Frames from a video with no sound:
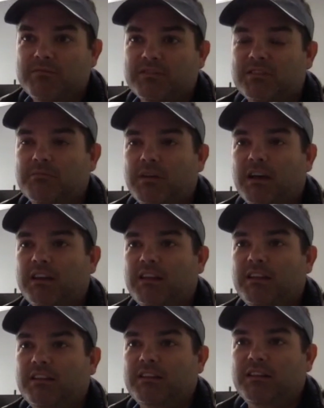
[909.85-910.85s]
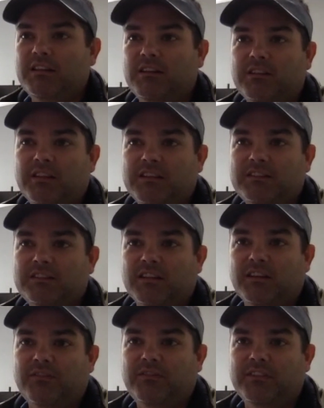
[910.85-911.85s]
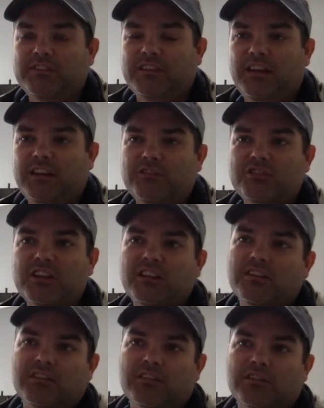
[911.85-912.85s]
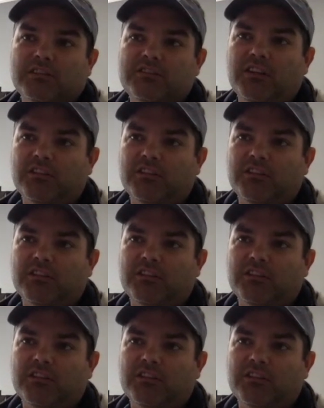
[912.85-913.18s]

with somebody and all that stuff and I understand that there are